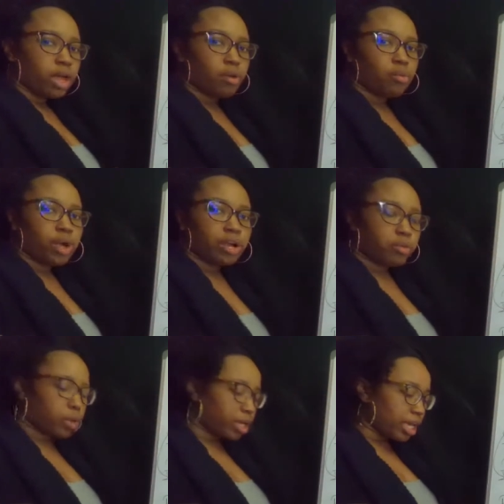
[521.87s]
and
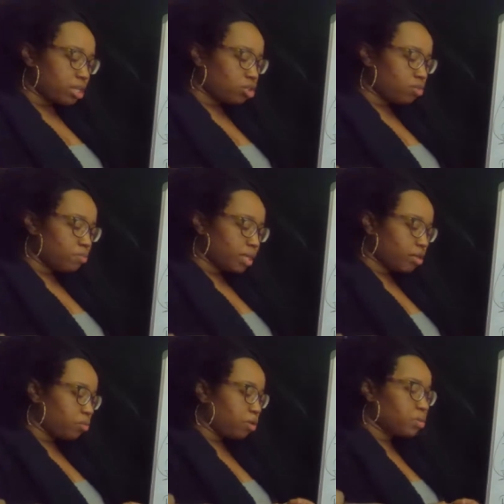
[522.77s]
where where can you be
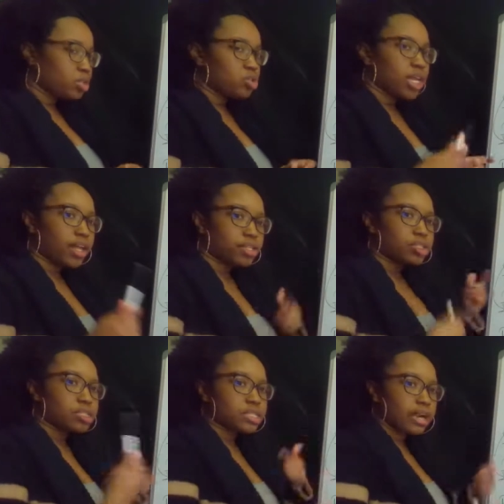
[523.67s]
and where will you
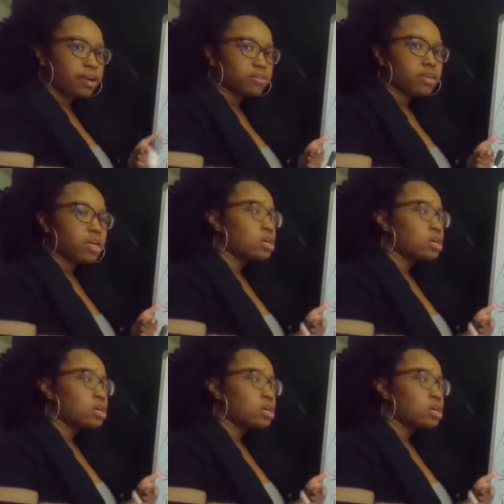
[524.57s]
challenge yourself